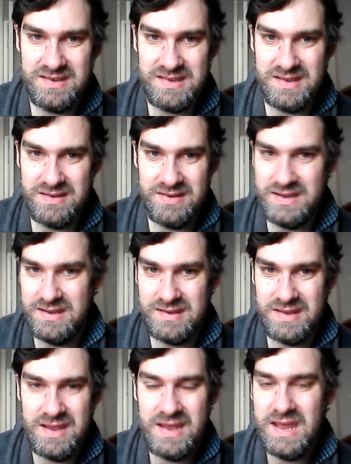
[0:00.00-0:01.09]
So
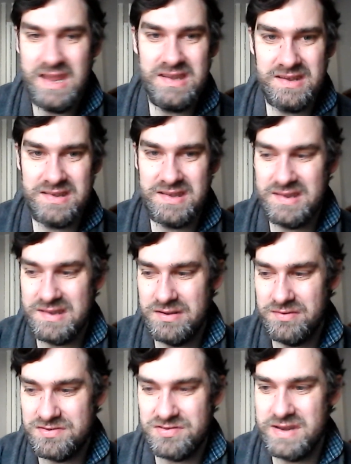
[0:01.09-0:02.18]
he does his
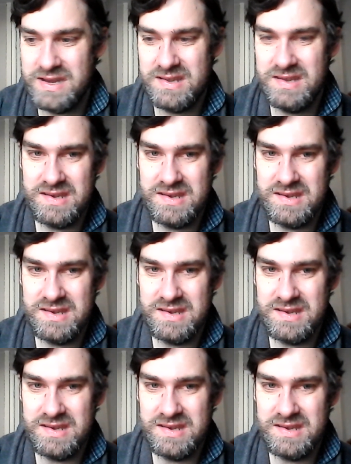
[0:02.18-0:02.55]
little tricks,